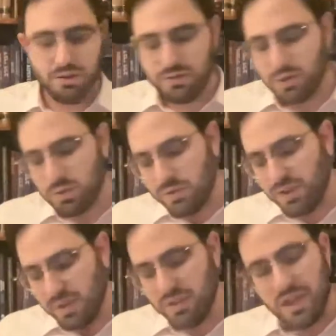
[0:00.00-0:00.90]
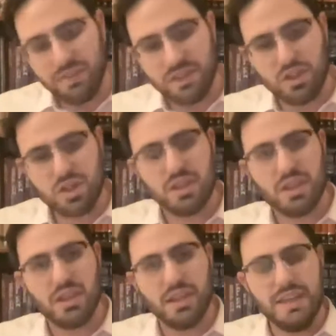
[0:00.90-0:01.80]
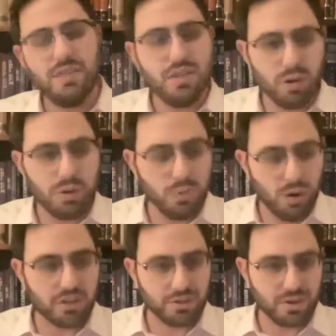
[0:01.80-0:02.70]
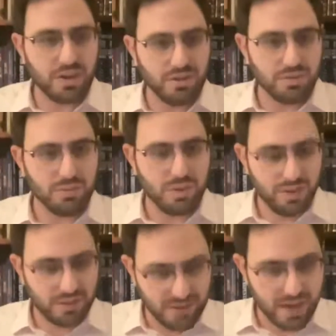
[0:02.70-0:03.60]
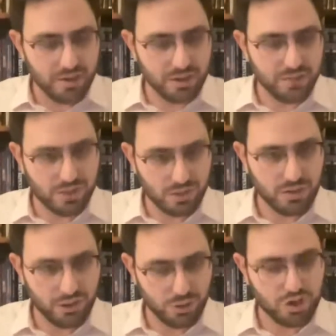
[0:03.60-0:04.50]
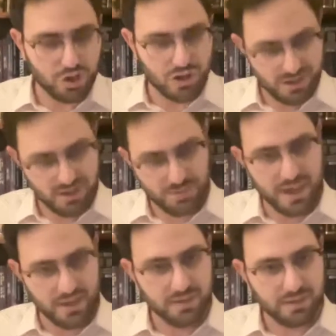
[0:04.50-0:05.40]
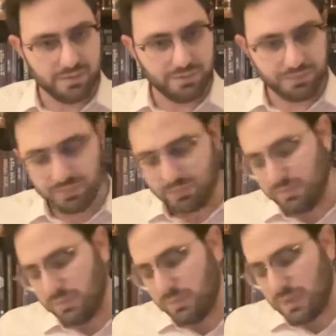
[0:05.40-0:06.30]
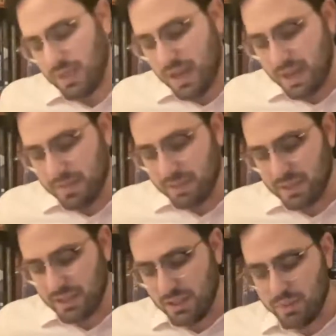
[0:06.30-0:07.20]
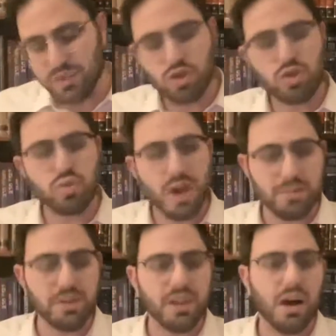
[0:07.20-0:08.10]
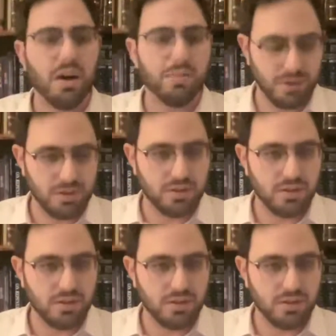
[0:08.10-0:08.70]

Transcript: For Rav Rabinovich, even though he walked around with the entirety of Torah literature in his mind, um, he was incredibly humble.